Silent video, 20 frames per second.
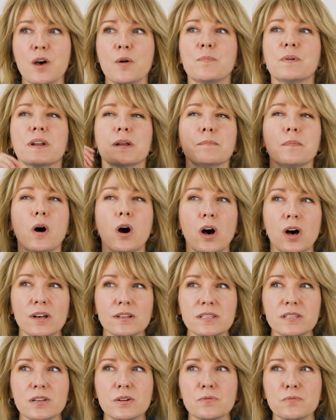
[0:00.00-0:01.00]
but I'm
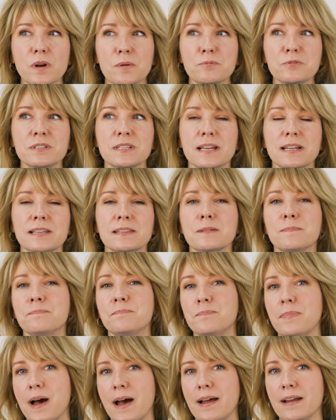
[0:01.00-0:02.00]
also representing the
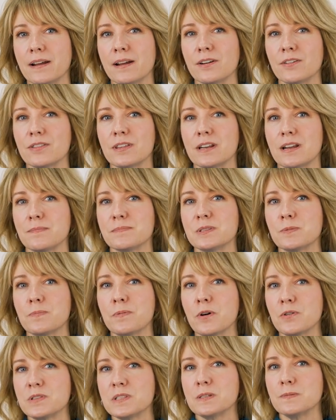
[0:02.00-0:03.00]
buyer that I'm
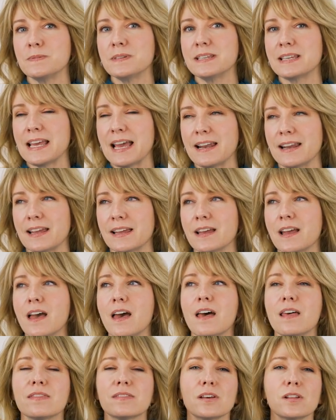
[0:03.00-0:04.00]
supposed to be getting
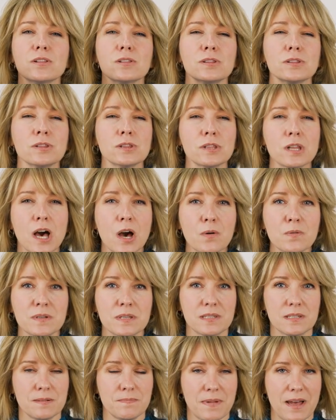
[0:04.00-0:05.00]
the
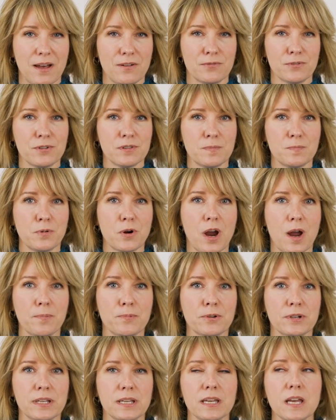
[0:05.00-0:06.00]
lowest amount for the
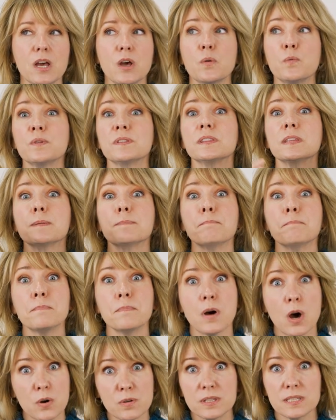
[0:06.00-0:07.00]
property with the
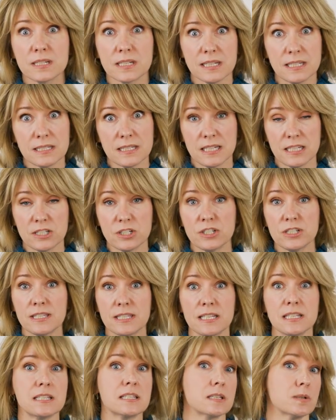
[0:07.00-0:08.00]
most
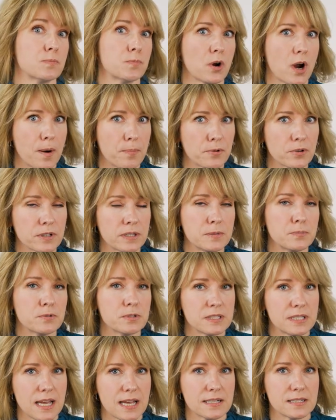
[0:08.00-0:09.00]
contingencies to properly
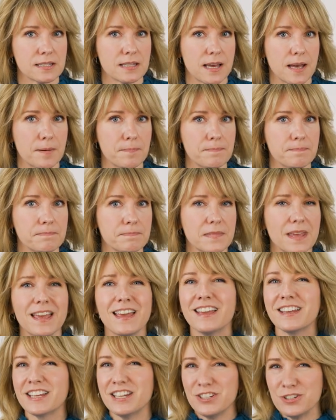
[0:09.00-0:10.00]
protect them.
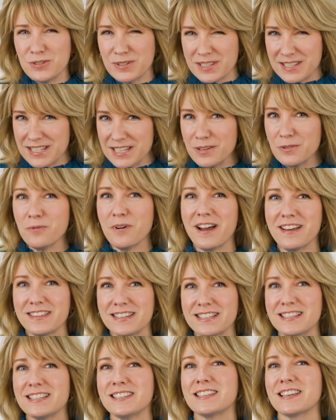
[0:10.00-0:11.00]
Can you see why
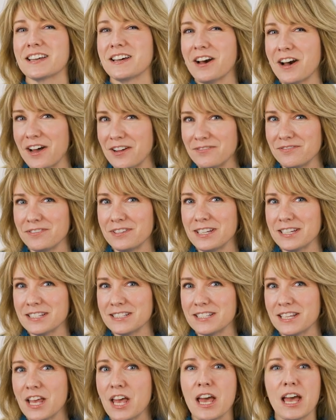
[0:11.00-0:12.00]
this is a
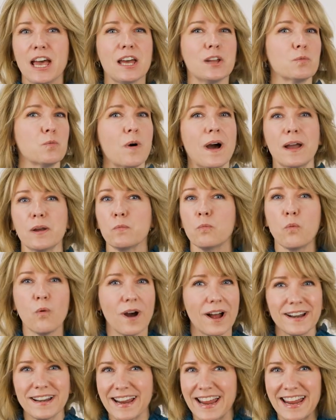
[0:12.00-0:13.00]
conflict and why
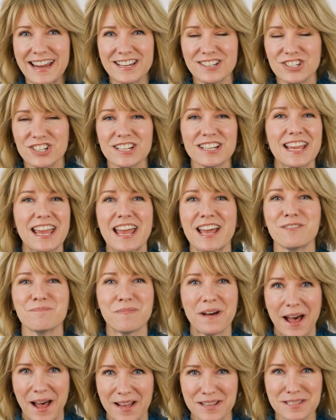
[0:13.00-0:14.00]
one agent can't
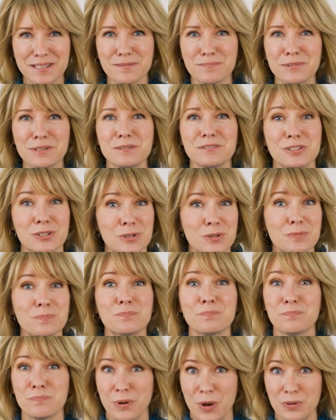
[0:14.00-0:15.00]
possibly do
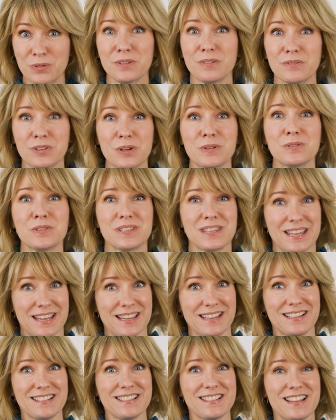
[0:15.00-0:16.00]
both of those
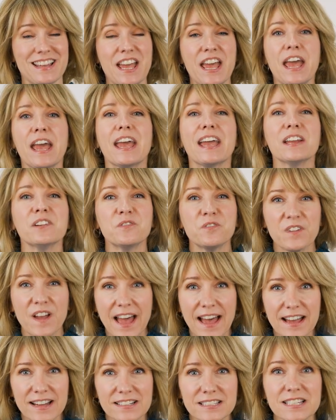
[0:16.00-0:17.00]
things? In
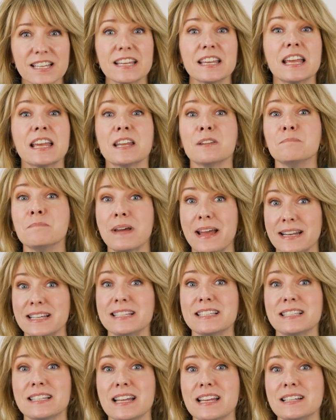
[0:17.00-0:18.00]
fact, in many
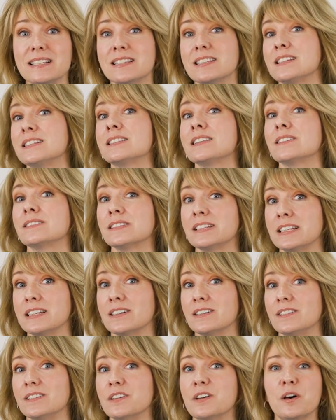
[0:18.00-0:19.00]
states, it's
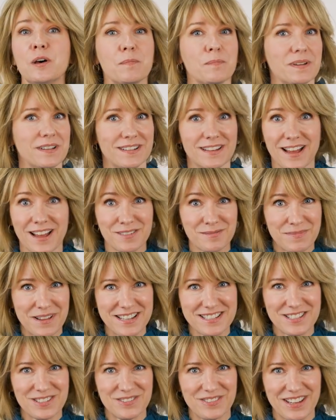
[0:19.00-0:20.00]
illegal, but not in
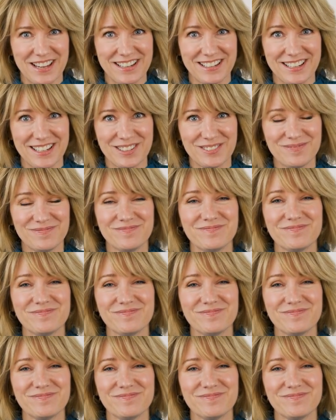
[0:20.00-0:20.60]
Pennsylvania.